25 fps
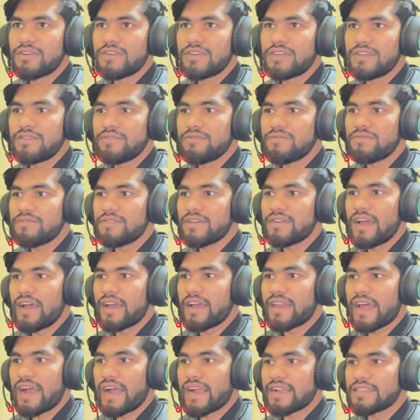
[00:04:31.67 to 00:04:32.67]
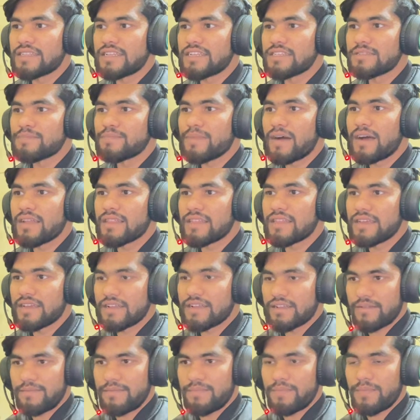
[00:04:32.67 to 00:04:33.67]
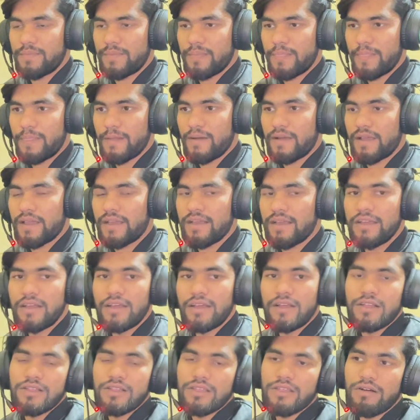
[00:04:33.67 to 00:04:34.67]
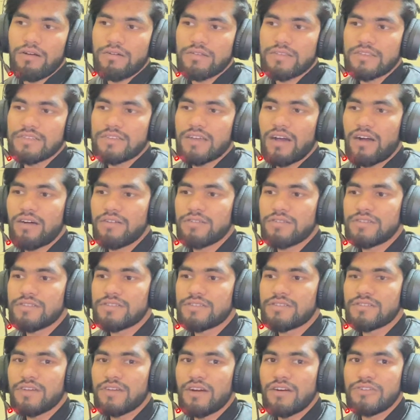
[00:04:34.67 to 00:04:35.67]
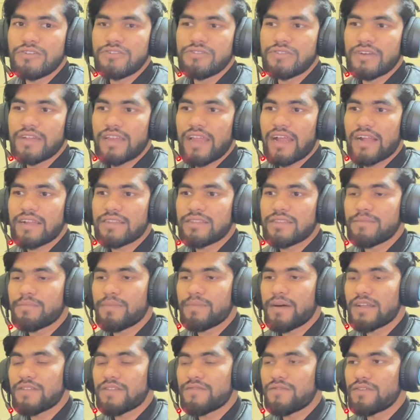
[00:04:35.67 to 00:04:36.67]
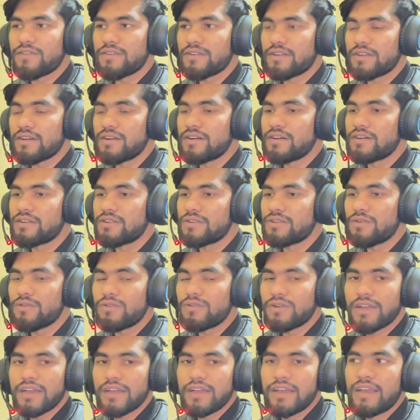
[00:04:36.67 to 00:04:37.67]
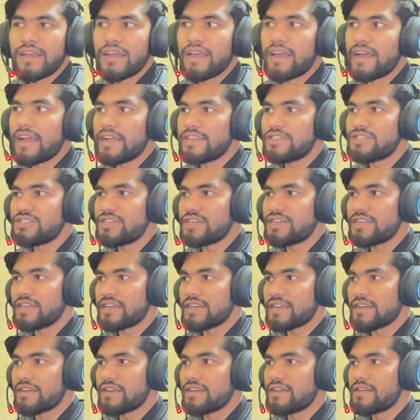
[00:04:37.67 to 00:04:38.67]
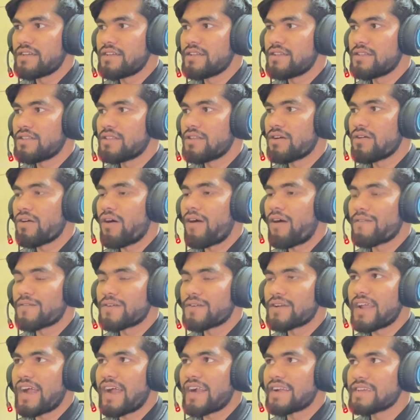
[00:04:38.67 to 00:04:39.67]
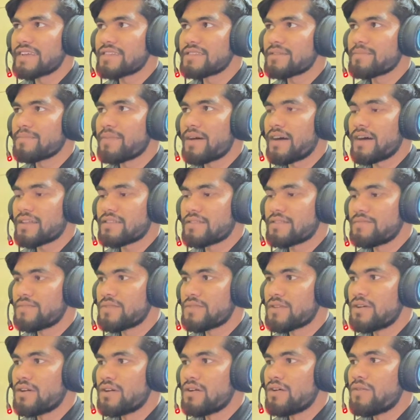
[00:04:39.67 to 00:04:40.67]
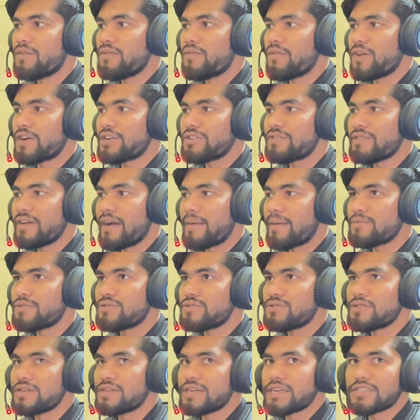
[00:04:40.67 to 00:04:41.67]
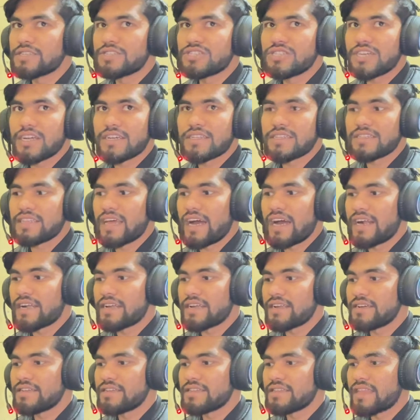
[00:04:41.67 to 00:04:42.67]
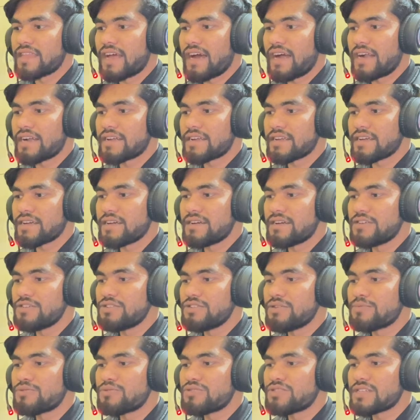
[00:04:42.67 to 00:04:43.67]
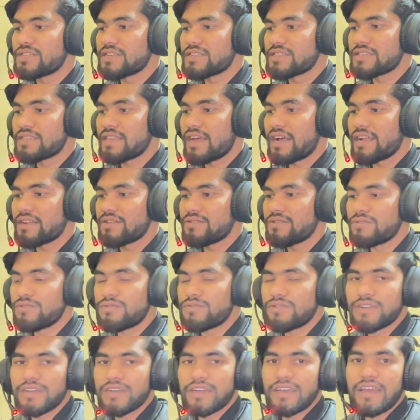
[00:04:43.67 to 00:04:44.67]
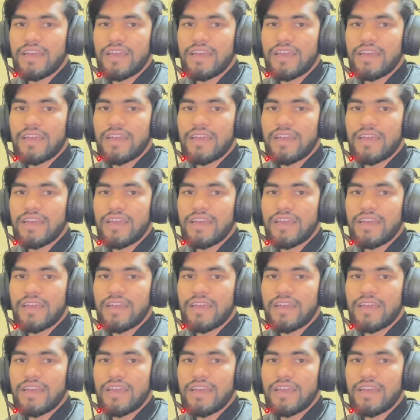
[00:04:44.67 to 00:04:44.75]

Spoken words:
new and add this path here. Okay, now this is how you can add the path for Node and JDK. Now after adding the path, what you have to do is check that you have to check that Node